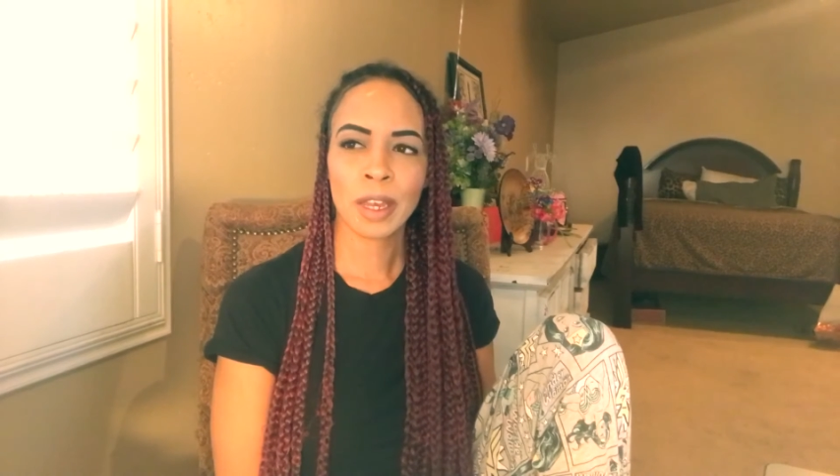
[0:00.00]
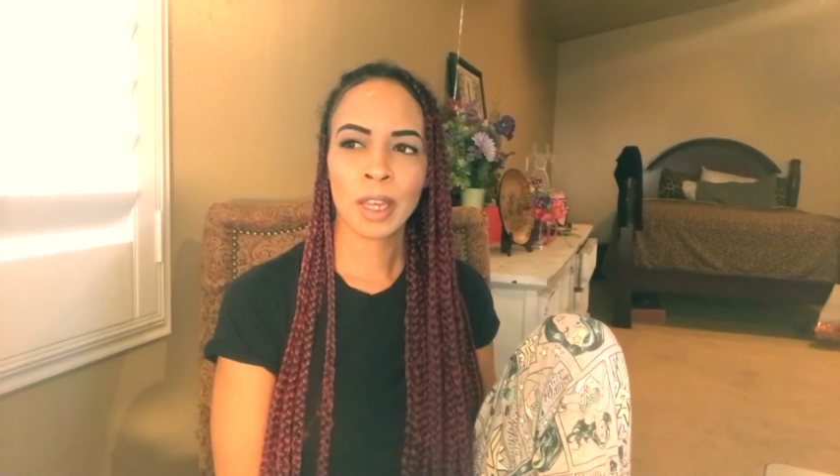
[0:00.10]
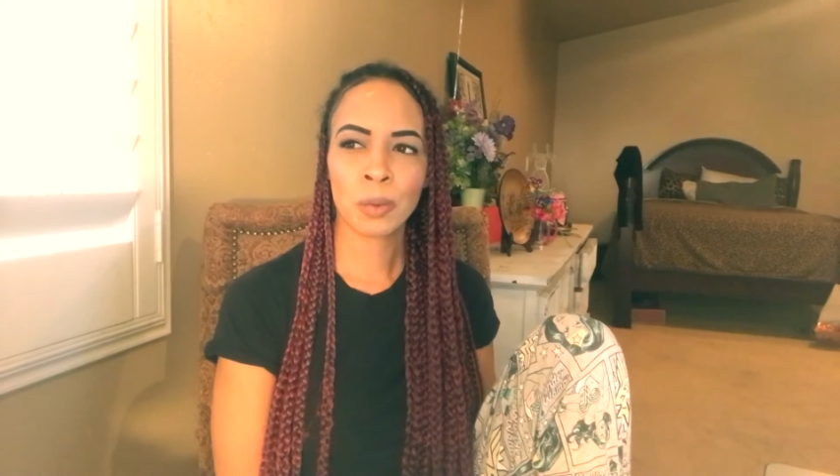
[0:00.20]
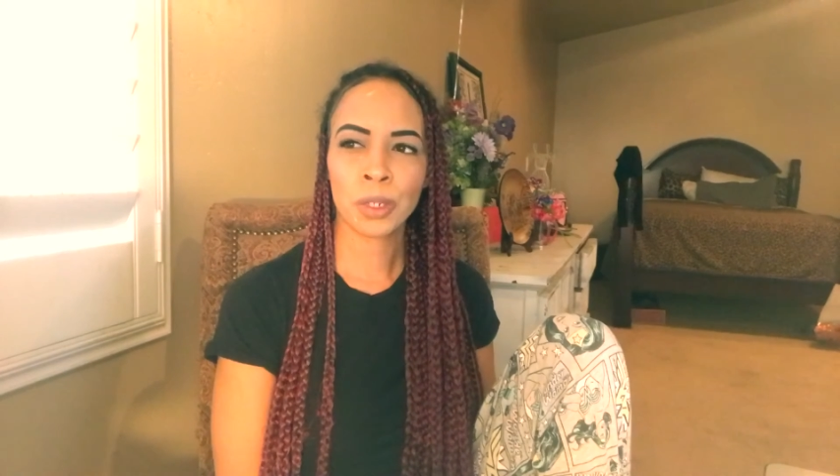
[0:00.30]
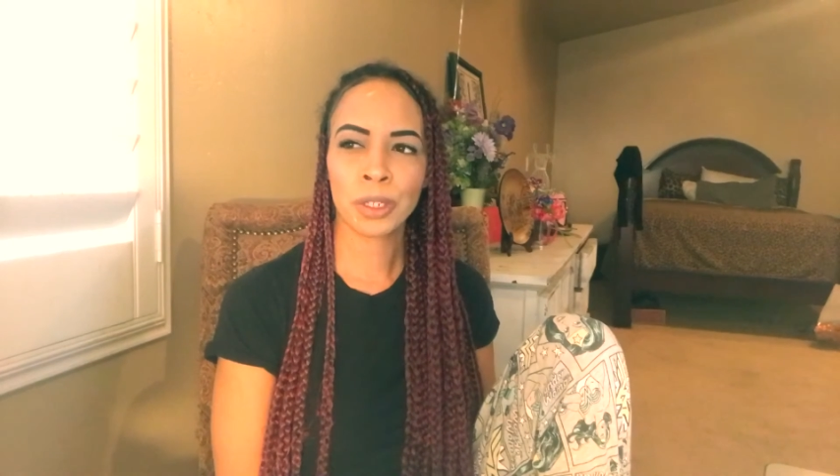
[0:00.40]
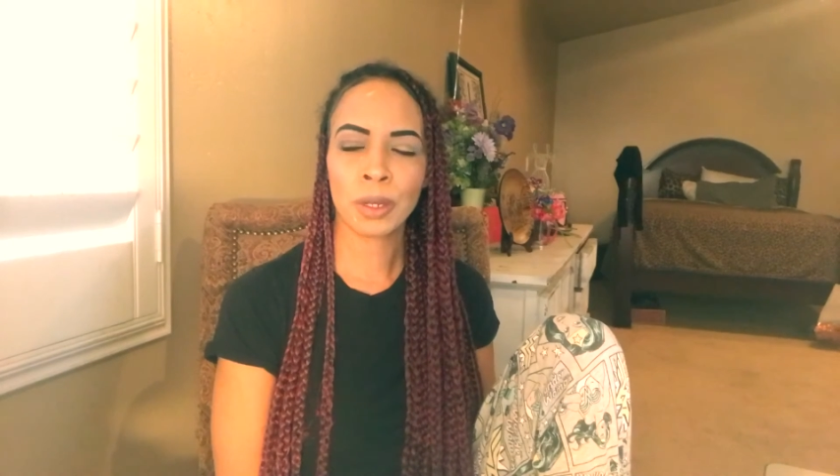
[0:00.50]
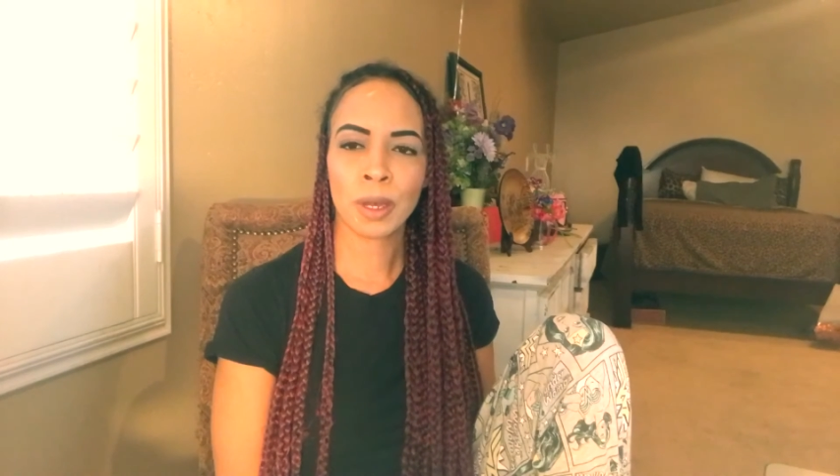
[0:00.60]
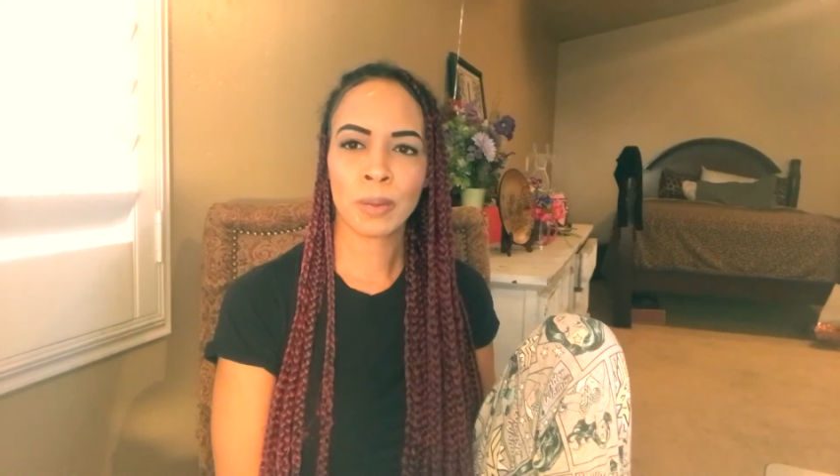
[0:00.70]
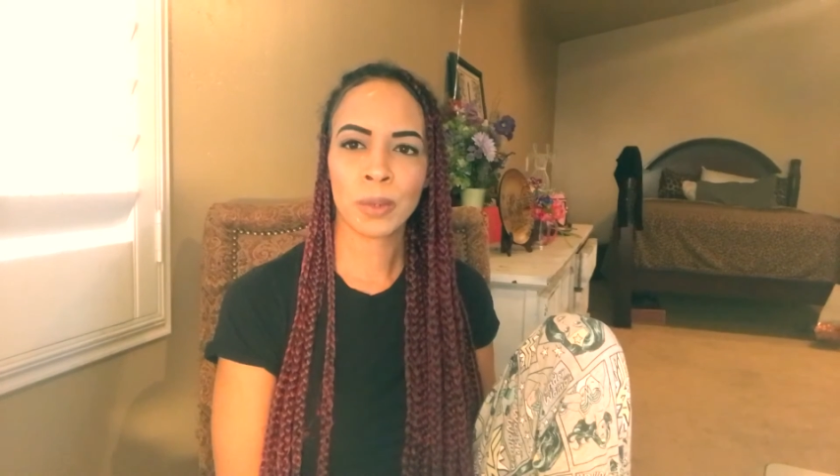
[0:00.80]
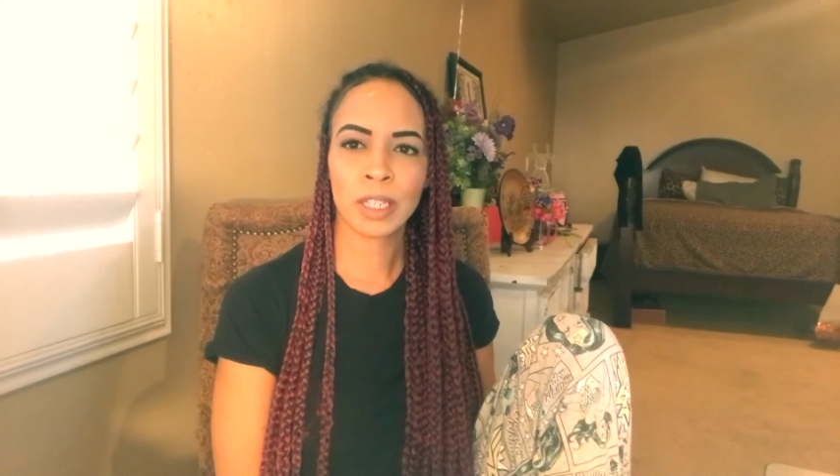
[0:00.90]
and
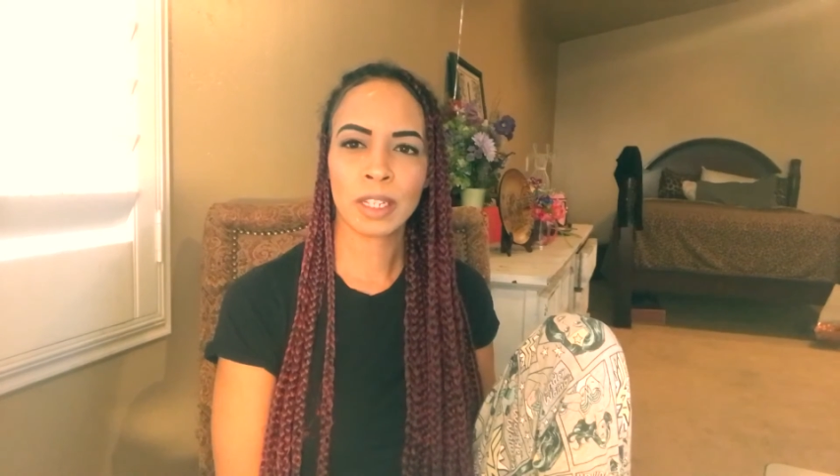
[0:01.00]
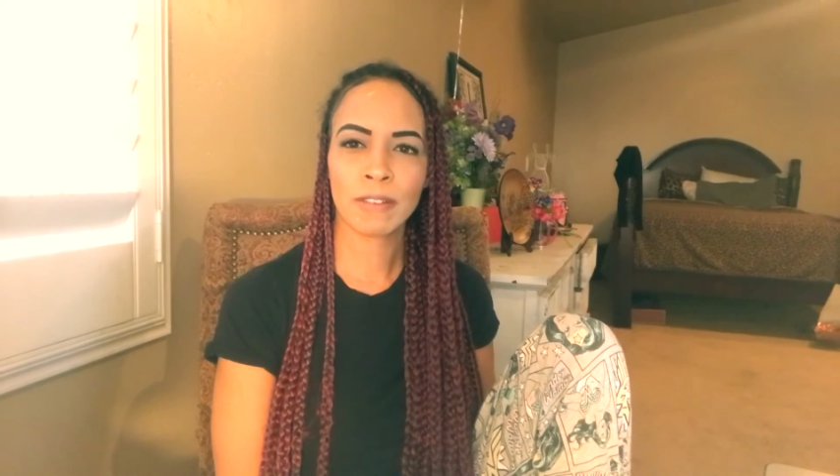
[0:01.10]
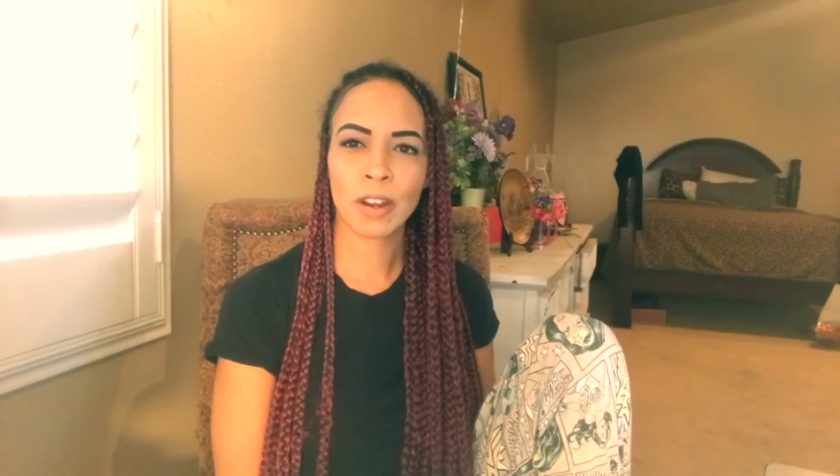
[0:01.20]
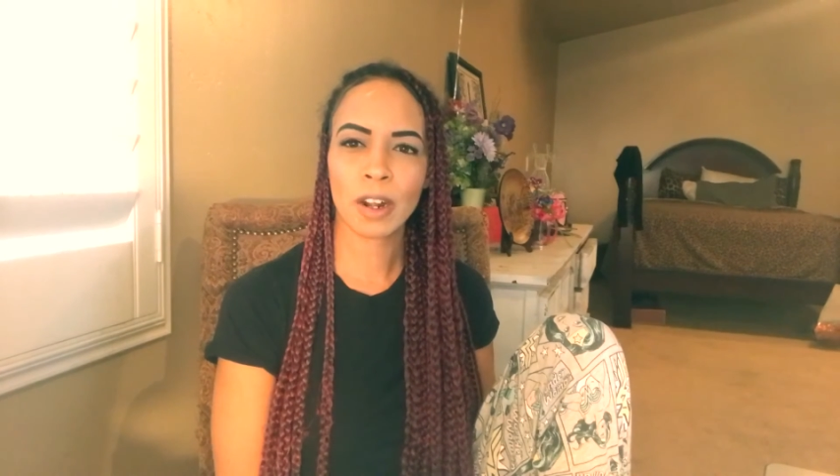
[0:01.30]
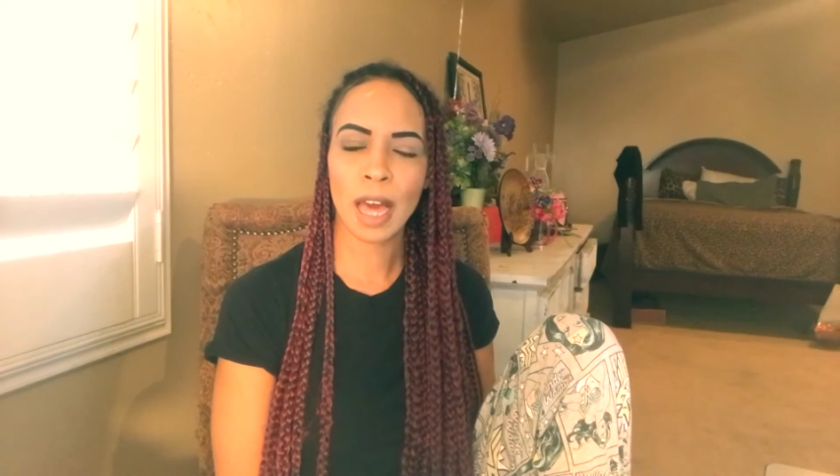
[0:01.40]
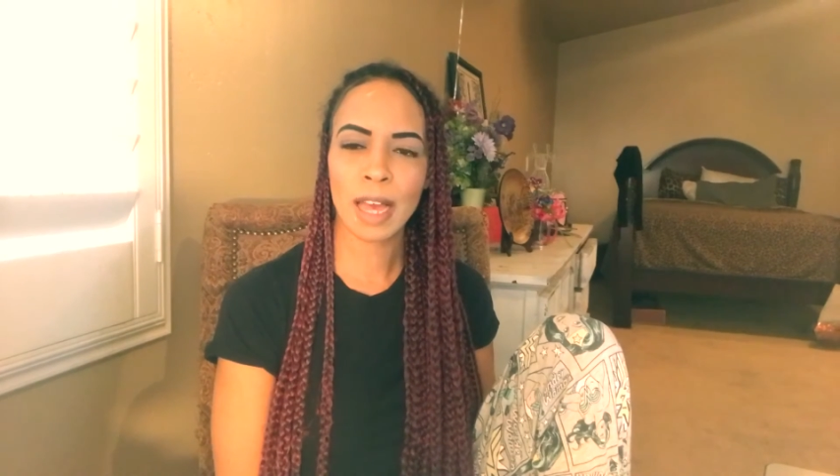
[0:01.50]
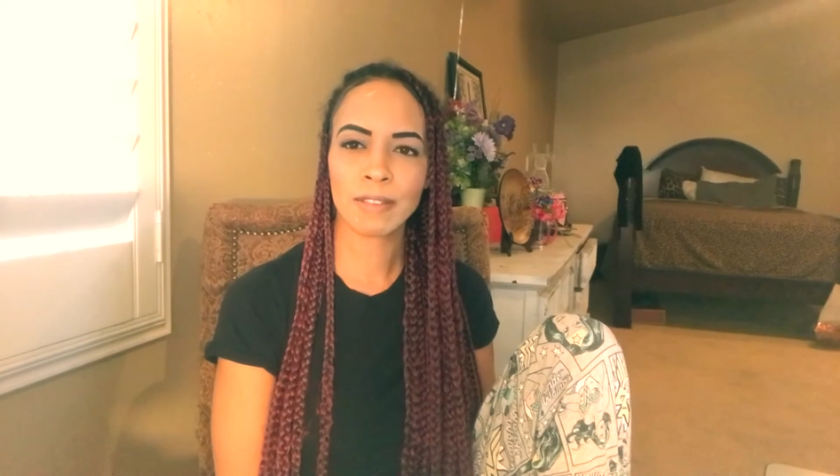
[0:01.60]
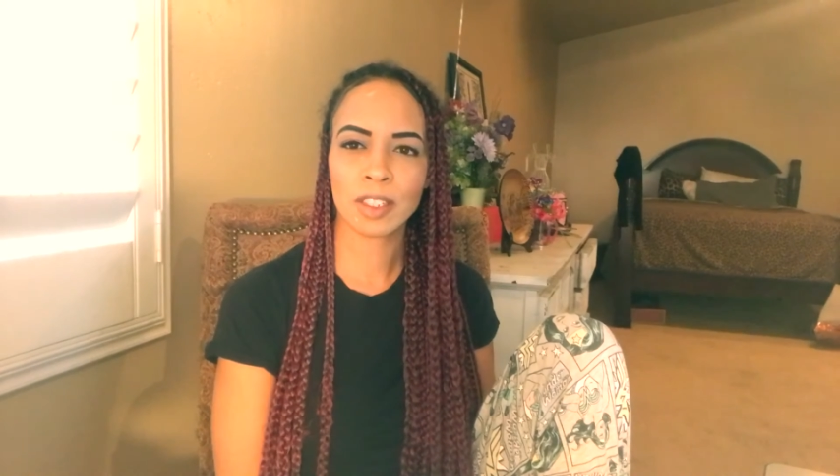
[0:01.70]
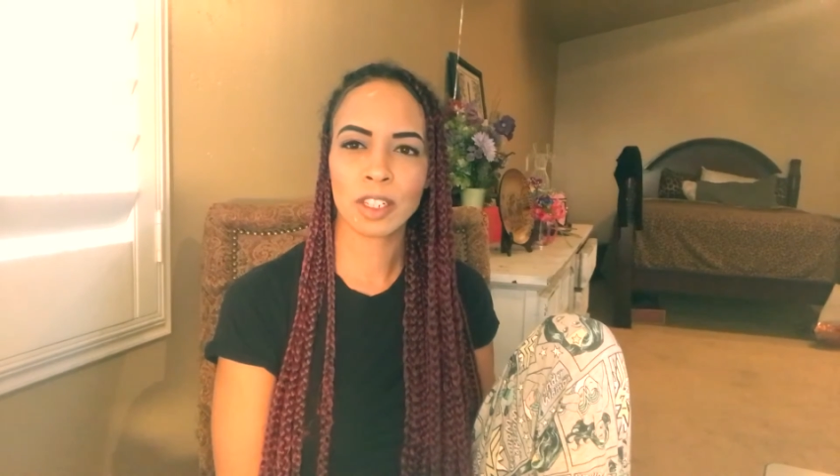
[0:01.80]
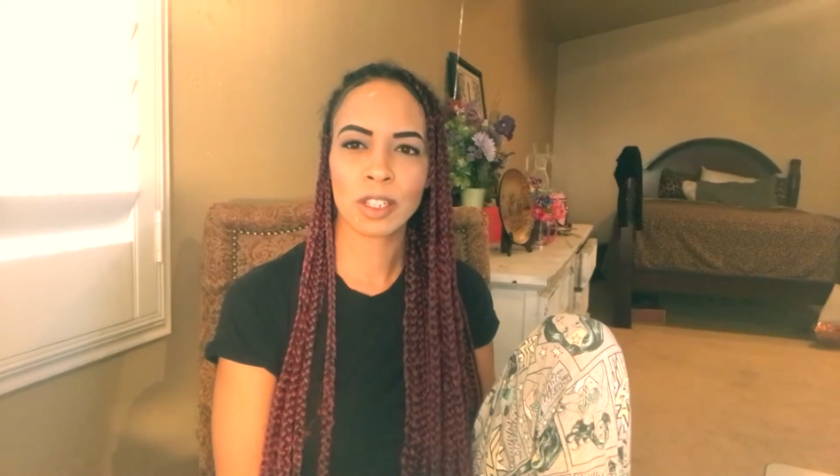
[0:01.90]
we live our
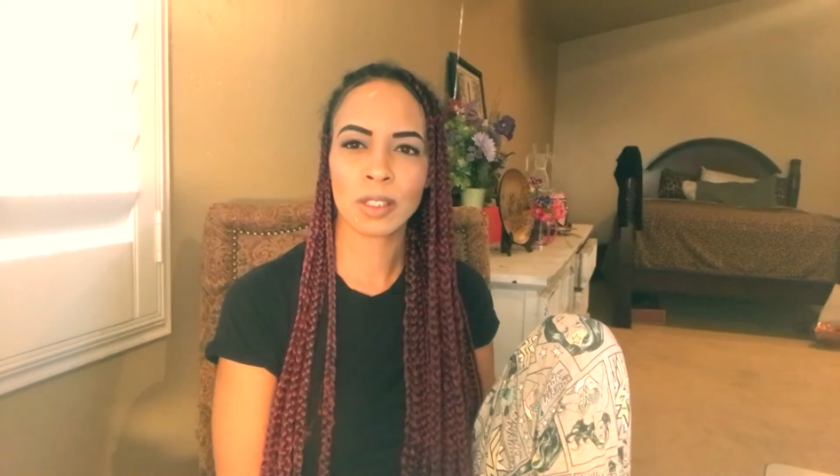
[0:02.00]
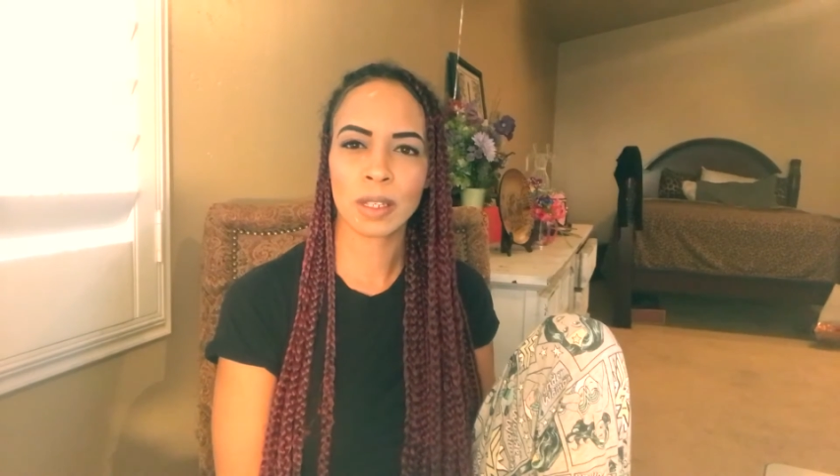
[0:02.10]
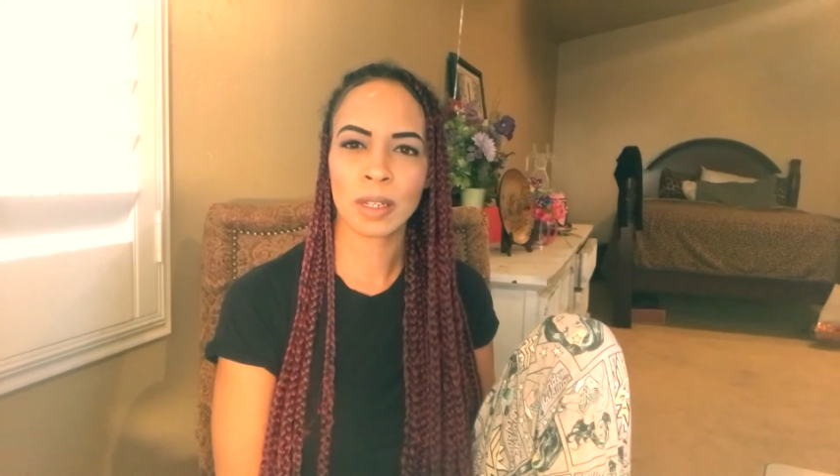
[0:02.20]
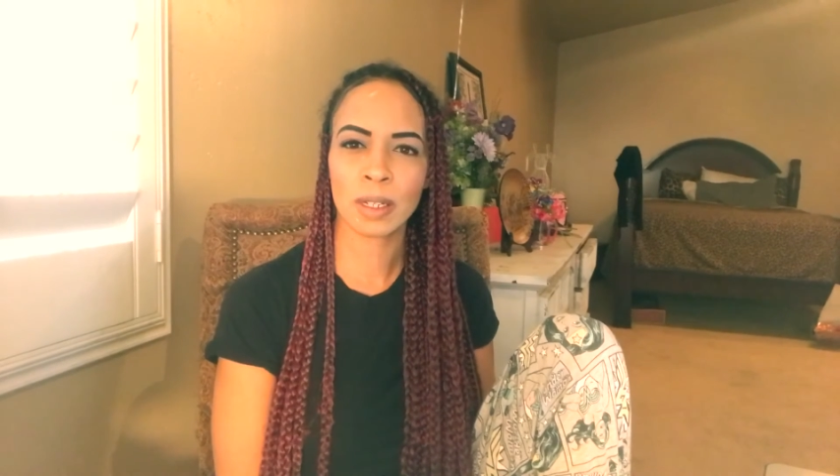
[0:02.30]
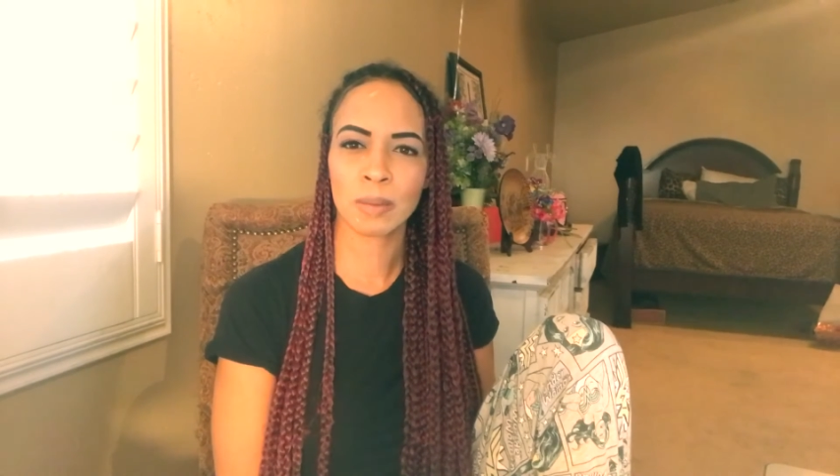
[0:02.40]
lives just